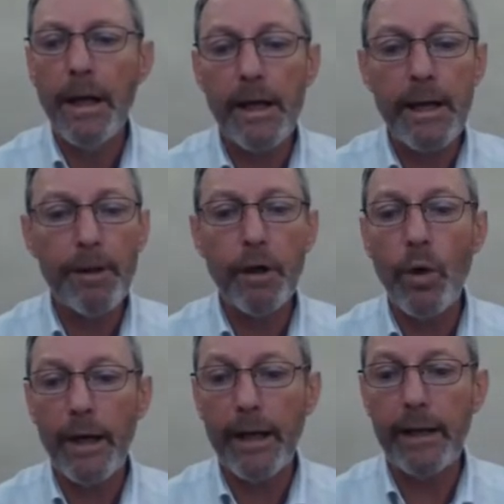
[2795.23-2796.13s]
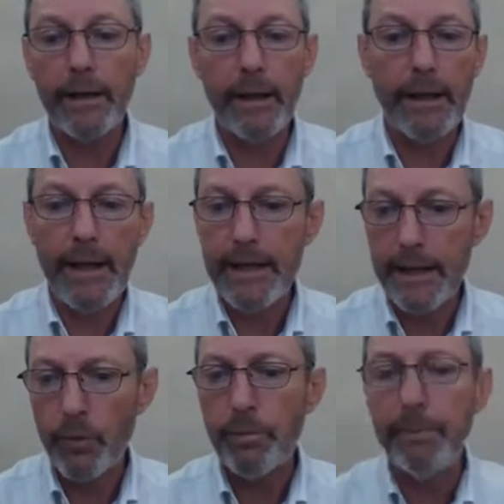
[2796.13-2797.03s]
And a couple of quick, uh,
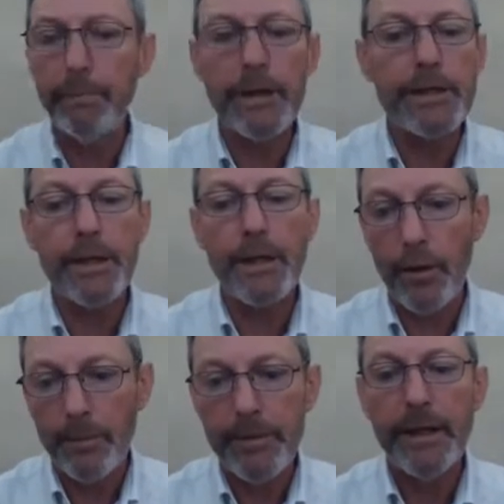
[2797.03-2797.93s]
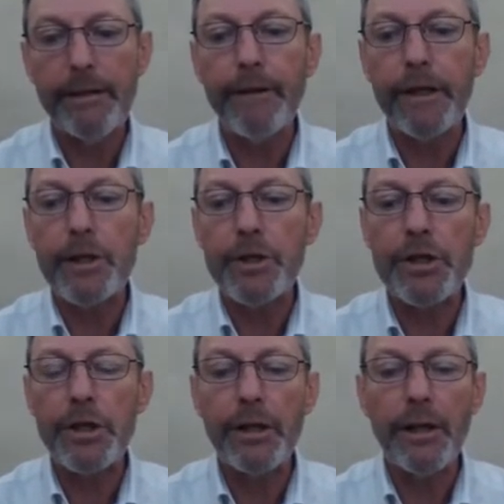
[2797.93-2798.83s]
Andy will be pleased to know I'm nearly finished.